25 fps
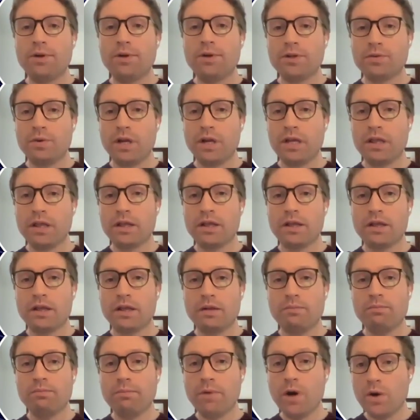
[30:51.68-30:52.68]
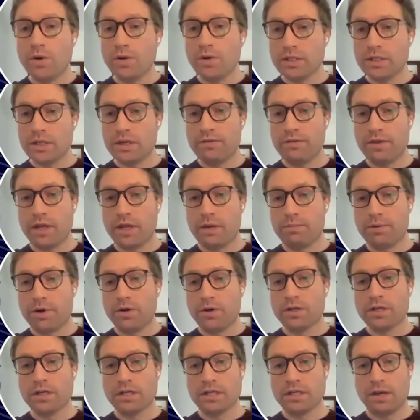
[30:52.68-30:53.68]
between most of the
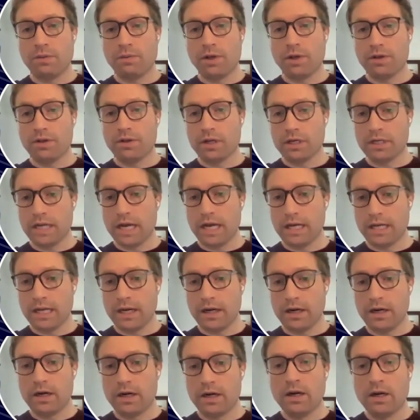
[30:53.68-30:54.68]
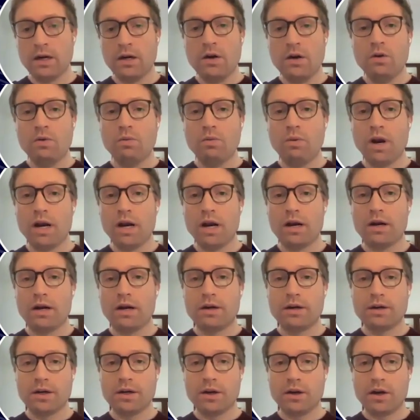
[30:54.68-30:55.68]
approaches that we looked at here,
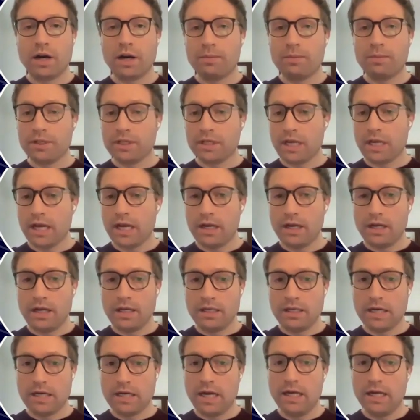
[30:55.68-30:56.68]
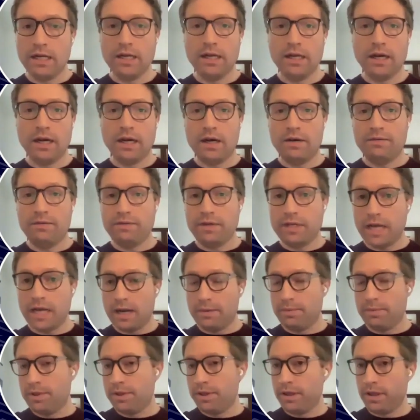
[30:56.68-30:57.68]
where you're able to get a ton of
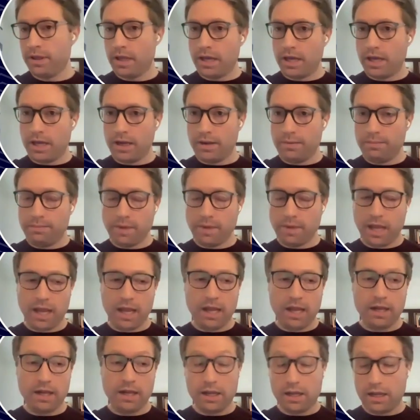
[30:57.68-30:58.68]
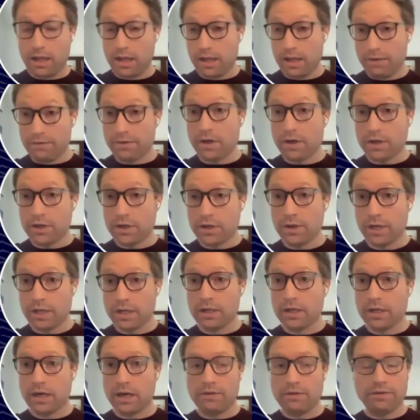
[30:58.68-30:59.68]
depth, and if you're
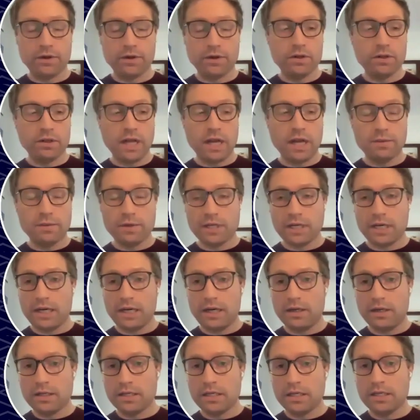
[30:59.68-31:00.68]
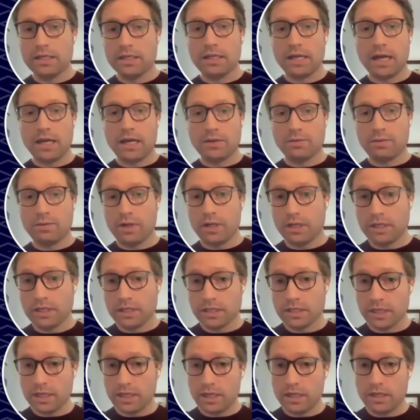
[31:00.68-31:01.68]
doing careful language analysis, as well
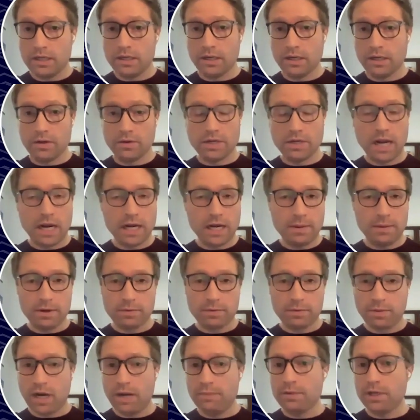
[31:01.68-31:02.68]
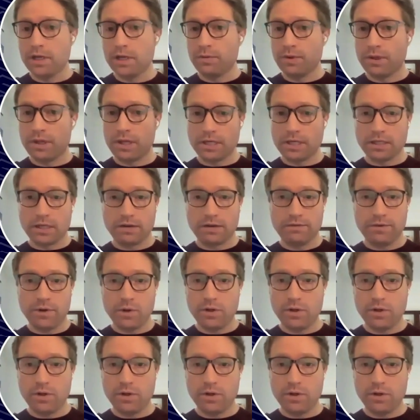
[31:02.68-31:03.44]
as dynamic prompting with things like